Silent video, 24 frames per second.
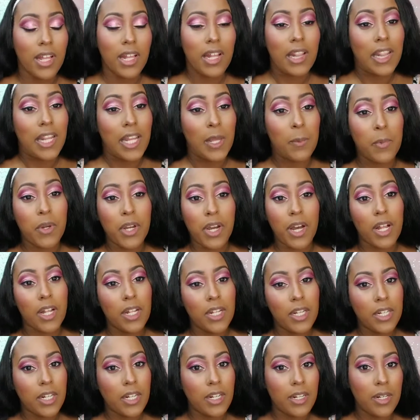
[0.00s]
lip
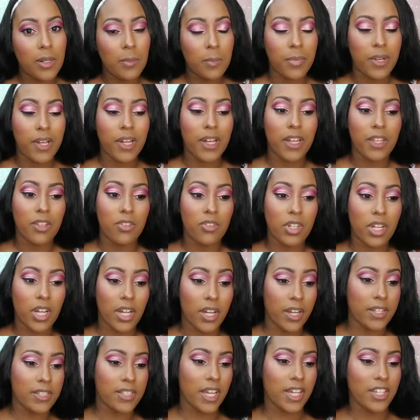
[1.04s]
color, but you
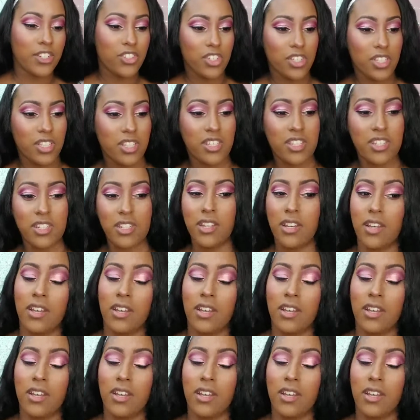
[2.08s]
guys, it's